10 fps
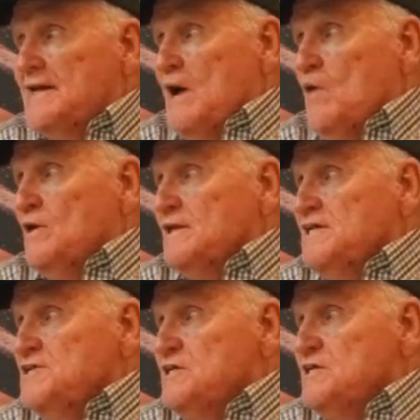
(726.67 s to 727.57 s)
And I wouldn't
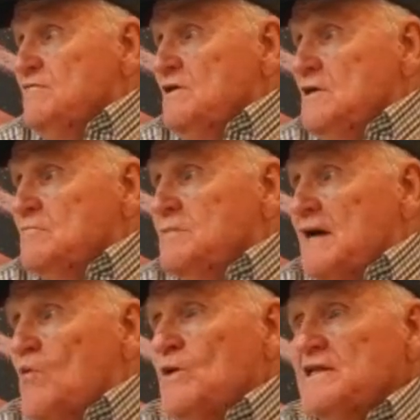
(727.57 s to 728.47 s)
let you give up.
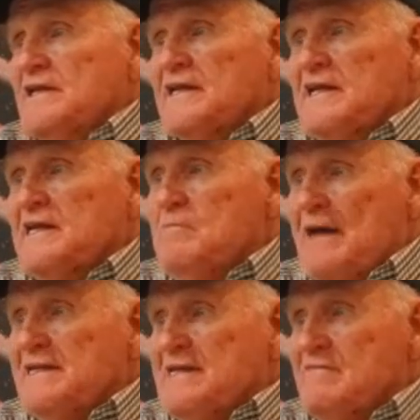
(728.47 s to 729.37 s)
I wouldn't let
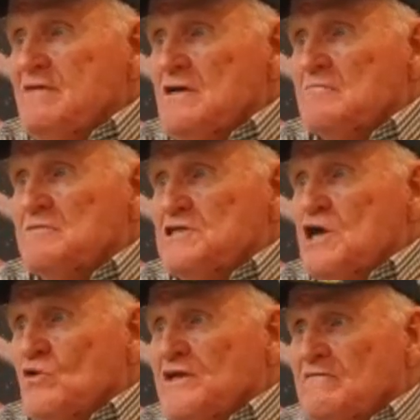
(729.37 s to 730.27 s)
anybody give up. You
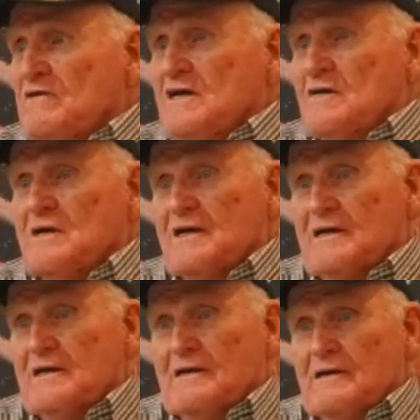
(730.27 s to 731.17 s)
don't give up.
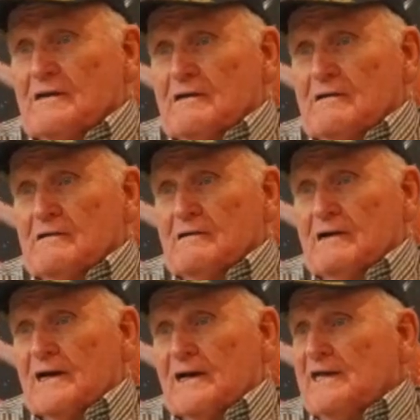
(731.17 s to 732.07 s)

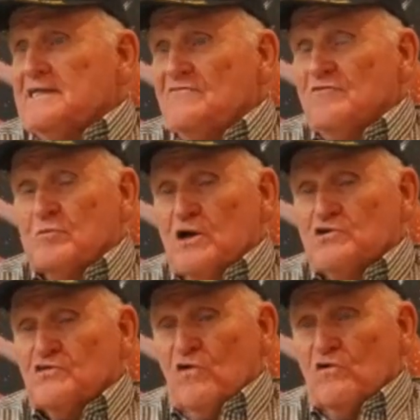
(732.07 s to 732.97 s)
I got that from
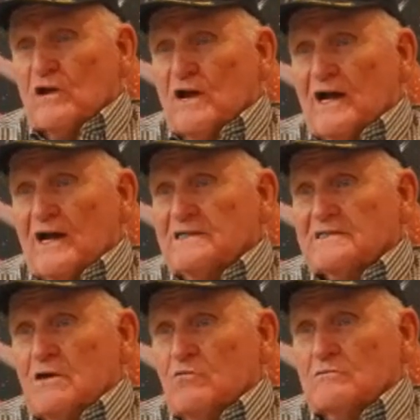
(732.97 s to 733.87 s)
Coach Warner. I
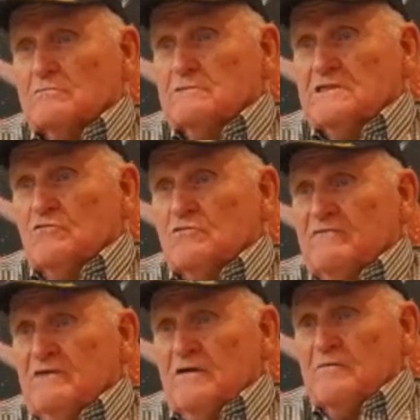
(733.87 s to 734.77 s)
just don't. You don't
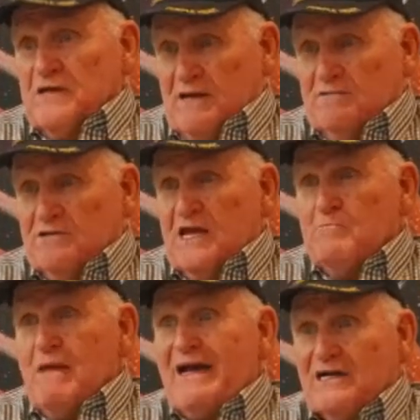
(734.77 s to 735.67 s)
give up. You
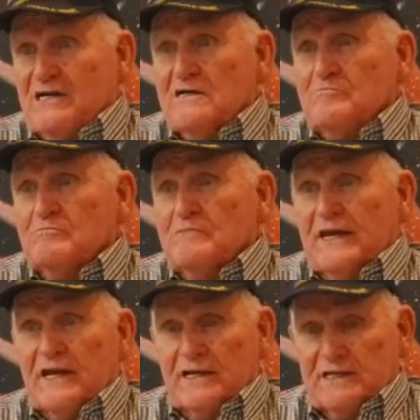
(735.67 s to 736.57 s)
get back up
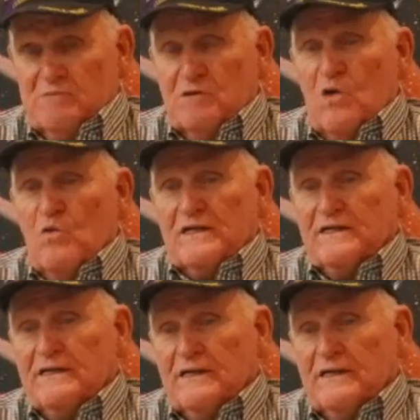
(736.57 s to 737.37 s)
and keep going.